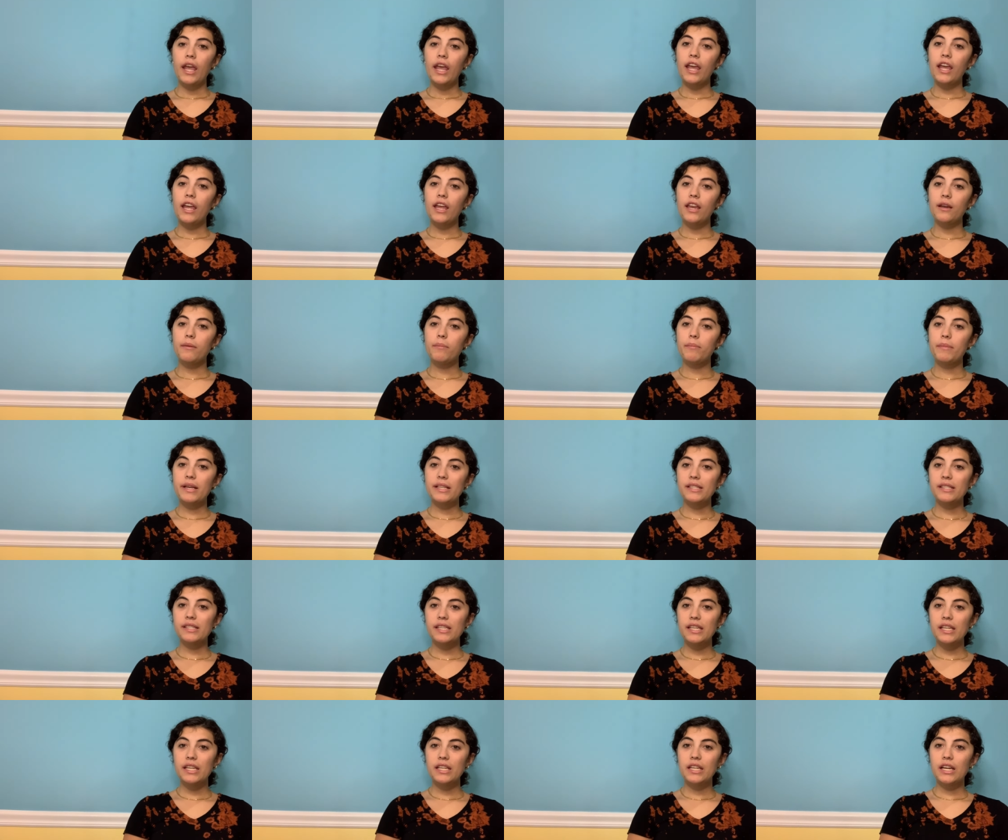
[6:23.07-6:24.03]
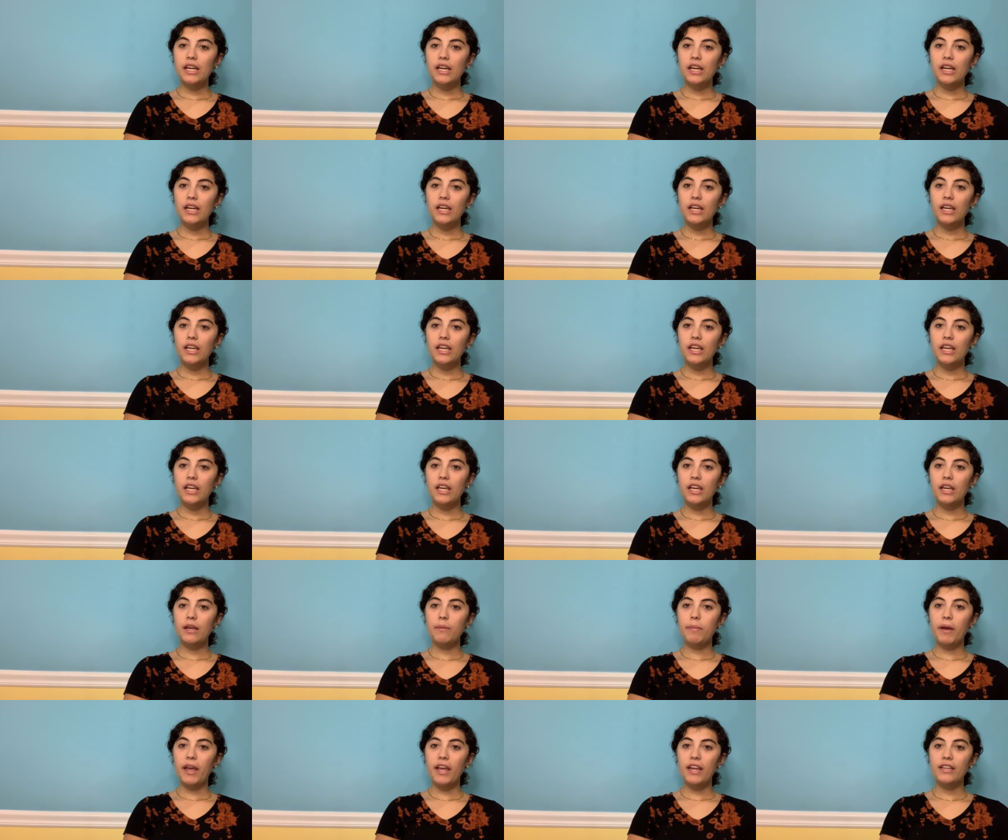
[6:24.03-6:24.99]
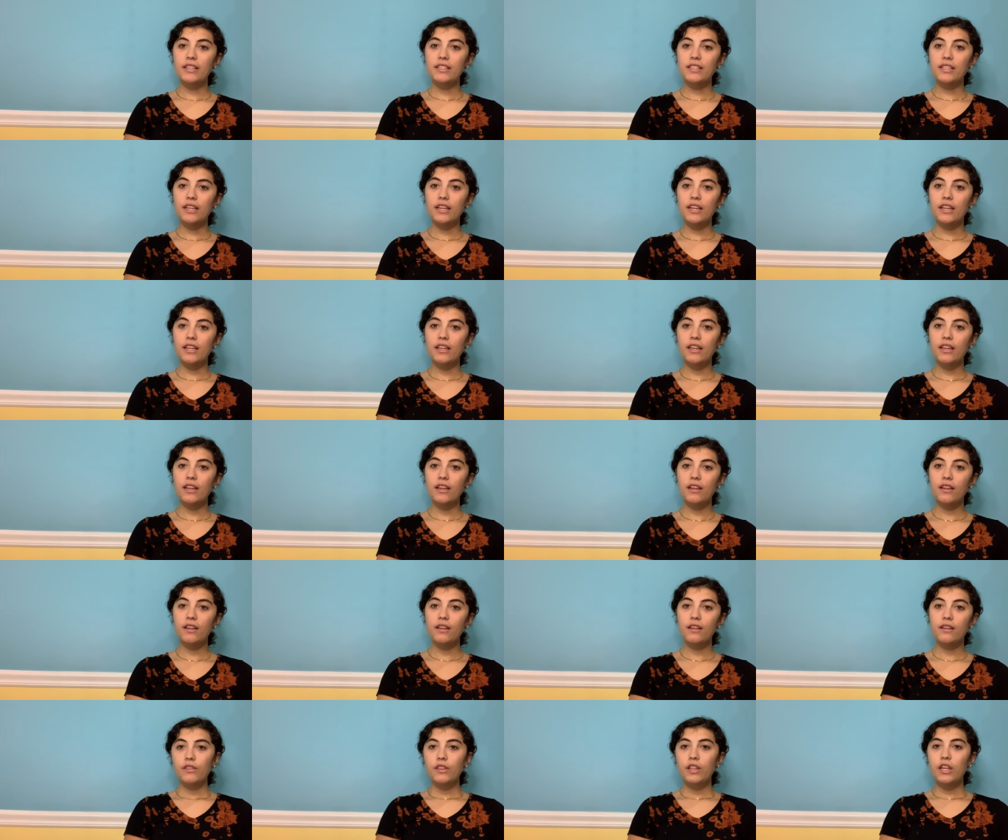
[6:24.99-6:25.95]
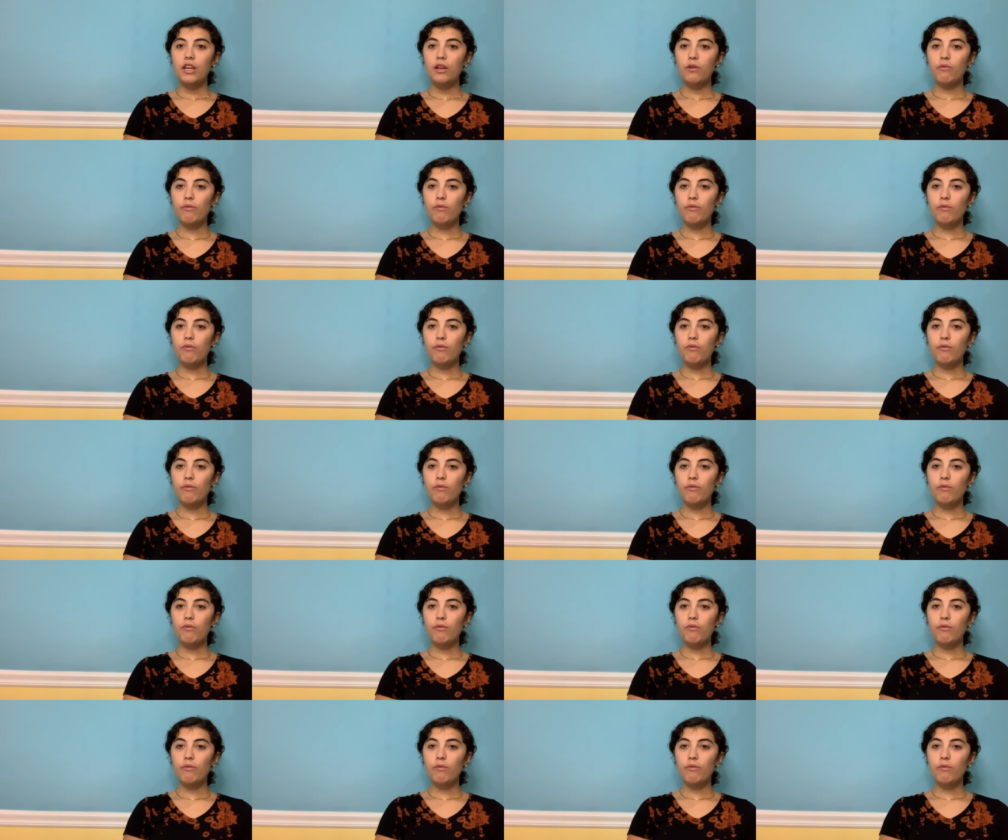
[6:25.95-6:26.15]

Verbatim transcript: In Messina, he painted the